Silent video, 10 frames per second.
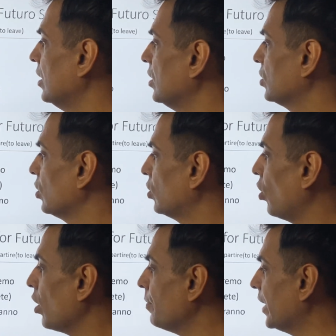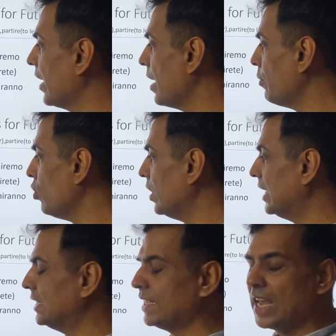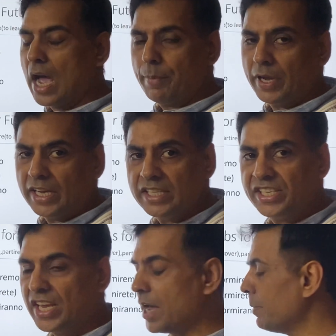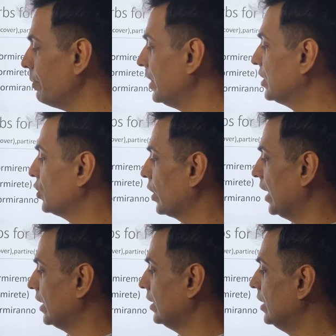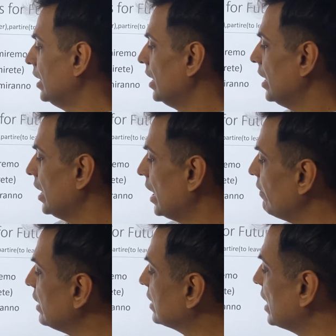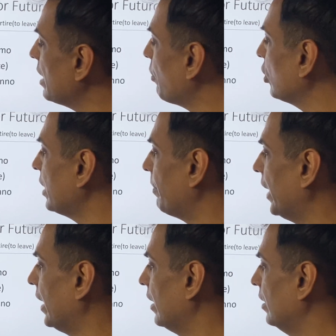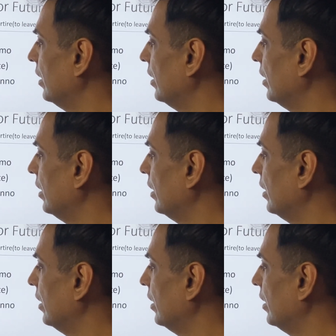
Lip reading: So dormiremo insieme. Insieme means together. He will sleep on the bed.